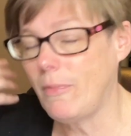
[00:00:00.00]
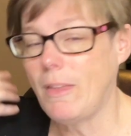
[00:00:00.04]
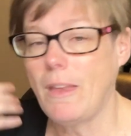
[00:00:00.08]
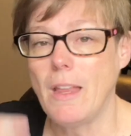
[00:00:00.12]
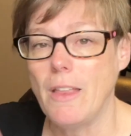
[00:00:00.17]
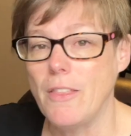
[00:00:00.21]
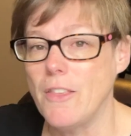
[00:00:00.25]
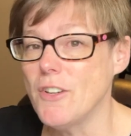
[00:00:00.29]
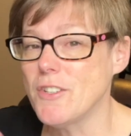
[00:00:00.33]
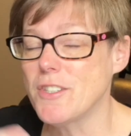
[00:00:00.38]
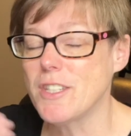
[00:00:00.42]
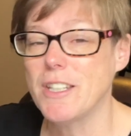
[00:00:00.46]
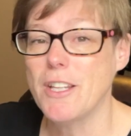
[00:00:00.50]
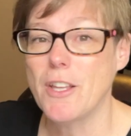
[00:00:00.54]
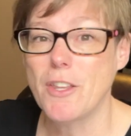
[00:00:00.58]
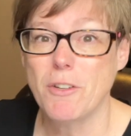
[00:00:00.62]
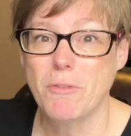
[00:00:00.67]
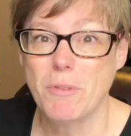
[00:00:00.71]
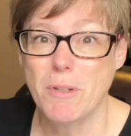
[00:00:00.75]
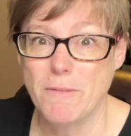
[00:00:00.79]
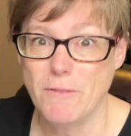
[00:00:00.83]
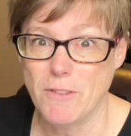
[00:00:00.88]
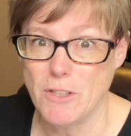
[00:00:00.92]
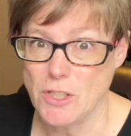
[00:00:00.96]
There's another
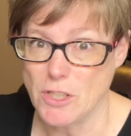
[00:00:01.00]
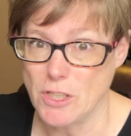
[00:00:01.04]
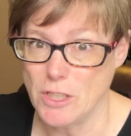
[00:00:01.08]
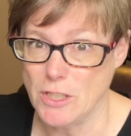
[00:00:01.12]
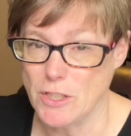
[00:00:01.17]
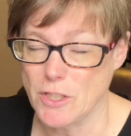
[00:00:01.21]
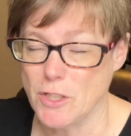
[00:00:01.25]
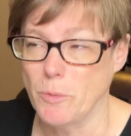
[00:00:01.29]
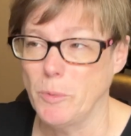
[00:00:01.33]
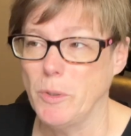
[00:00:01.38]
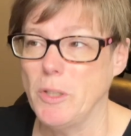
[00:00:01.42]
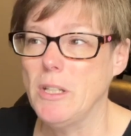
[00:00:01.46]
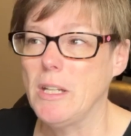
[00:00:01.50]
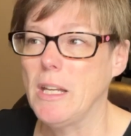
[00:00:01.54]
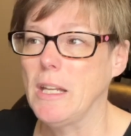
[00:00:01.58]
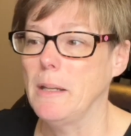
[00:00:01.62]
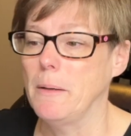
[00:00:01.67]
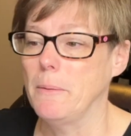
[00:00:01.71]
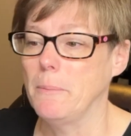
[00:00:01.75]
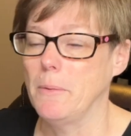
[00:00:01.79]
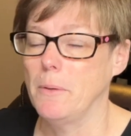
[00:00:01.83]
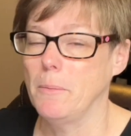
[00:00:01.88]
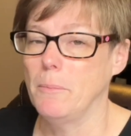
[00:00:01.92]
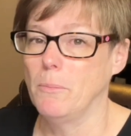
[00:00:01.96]
revision. So when you
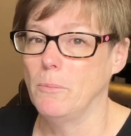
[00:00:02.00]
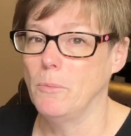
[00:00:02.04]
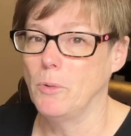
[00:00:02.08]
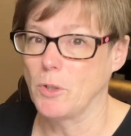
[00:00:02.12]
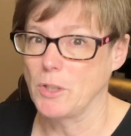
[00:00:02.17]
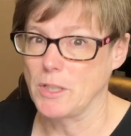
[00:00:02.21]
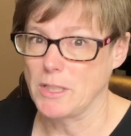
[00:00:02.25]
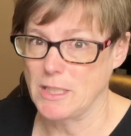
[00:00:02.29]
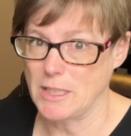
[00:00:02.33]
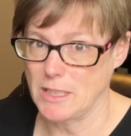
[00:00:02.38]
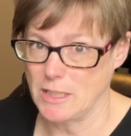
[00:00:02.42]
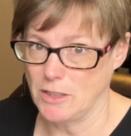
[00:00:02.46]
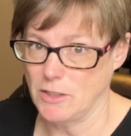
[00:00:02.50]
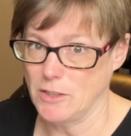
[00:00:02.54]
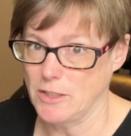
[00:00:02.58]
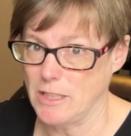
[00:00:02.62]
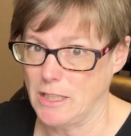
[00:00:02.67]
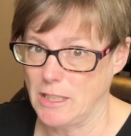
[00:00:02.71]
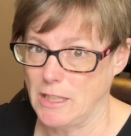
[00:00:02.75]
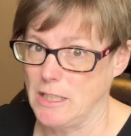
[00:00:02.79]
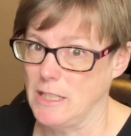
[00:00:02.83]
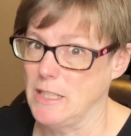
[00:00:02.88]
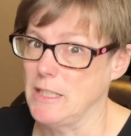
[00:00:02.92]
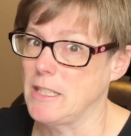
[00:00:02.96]
get more skilled
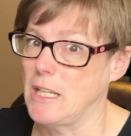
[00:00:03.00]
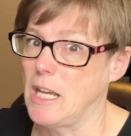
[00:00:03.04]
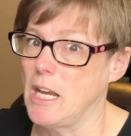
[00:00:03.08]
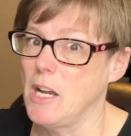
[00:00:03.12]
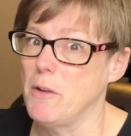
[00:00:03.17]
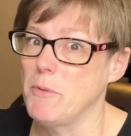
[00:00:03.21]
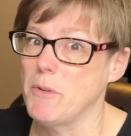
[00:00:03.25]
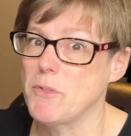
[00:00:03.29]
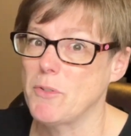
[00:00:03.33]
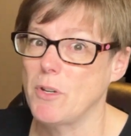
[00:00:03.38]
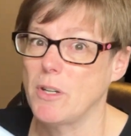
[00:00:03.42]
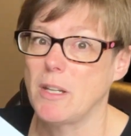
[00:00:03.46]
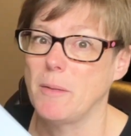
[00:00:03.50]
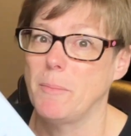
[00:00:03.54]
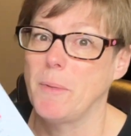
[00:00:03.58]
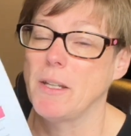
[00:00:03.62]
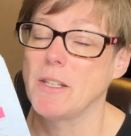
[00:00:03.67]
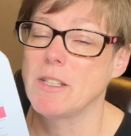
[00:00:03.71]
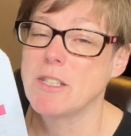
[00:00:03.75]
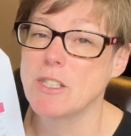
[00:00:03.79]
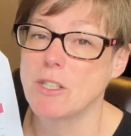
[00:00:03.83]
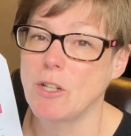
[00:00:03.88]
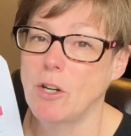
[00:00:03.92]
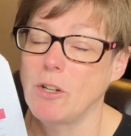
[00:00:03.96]
at this, I always recommend
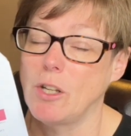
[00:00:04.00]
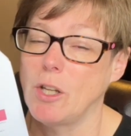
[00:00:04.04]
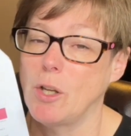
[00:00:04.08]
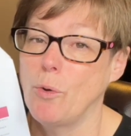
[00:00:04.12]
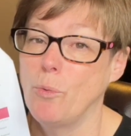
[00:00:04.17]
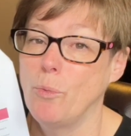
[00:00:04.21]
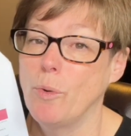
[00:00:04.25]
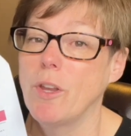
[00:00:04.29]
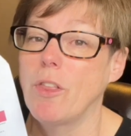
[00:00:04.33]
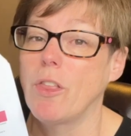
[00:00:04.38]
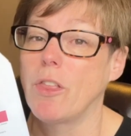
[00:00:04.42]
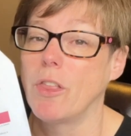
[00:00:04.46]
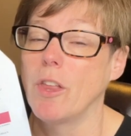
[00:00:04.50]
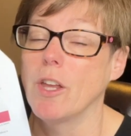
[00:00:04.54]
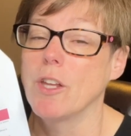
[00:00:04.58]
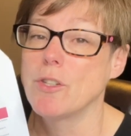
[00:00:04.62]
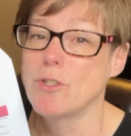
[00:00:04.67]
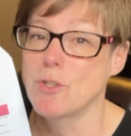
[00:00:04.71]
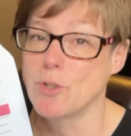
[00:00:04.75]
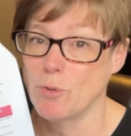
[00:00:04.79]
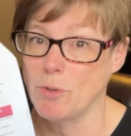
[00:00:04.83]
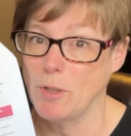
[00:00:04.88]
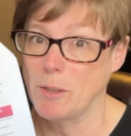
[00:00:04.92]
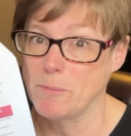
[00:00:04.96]
starting with the
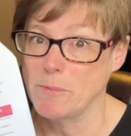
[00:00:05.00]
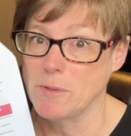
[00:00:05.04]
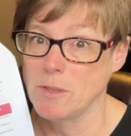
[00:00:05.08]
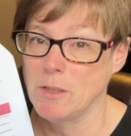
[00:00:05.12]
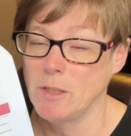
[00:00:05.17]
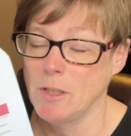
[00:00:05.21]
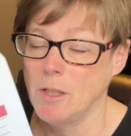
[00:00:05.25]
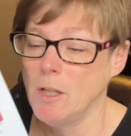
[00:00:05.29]
script.